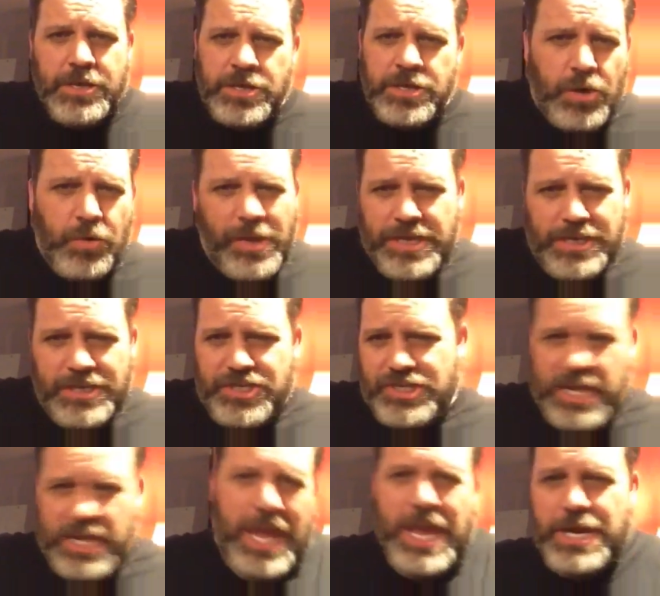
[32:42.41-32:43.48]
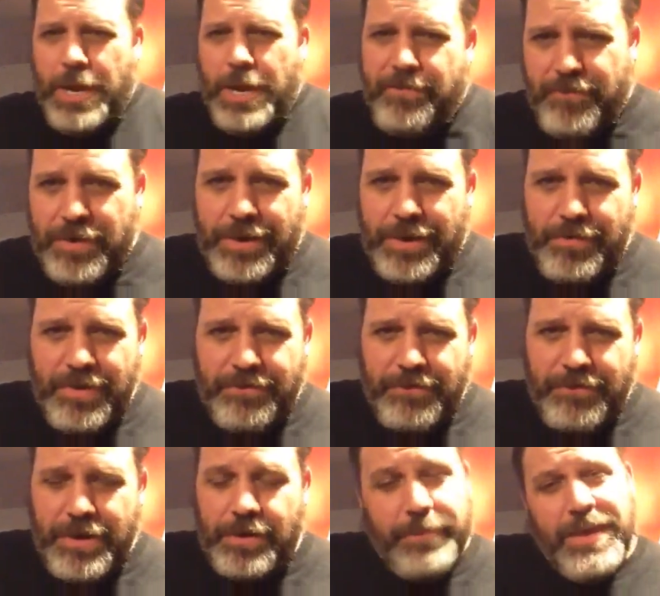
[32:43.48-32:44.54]
You're willing to stand up for liberty and
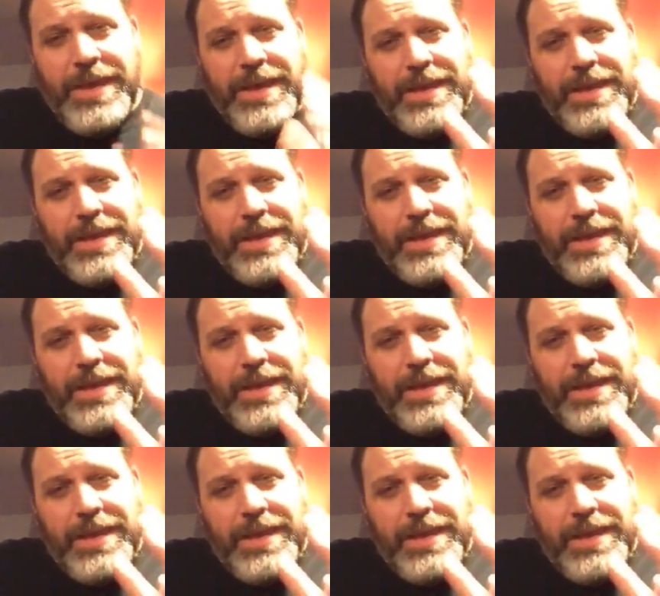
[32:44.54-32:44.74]
freedom.